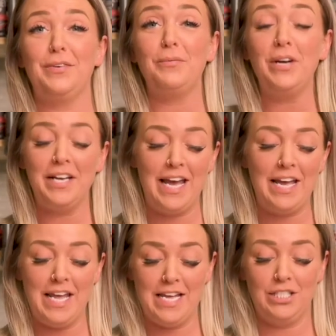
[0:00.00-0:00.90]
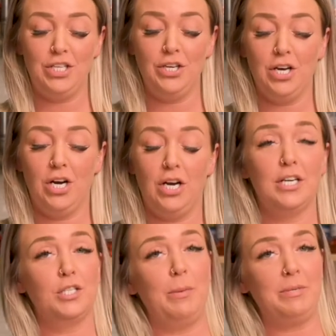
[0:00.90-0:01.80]
we went ahead and took
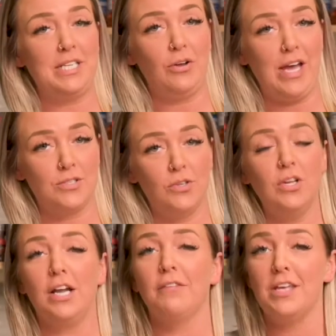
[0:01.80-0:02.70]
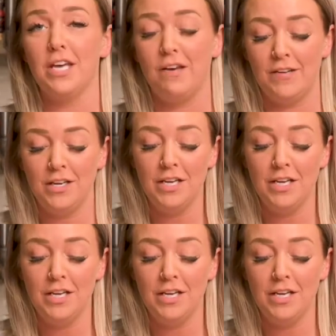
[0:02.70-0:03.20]
our sweet potato casserole out of the oven.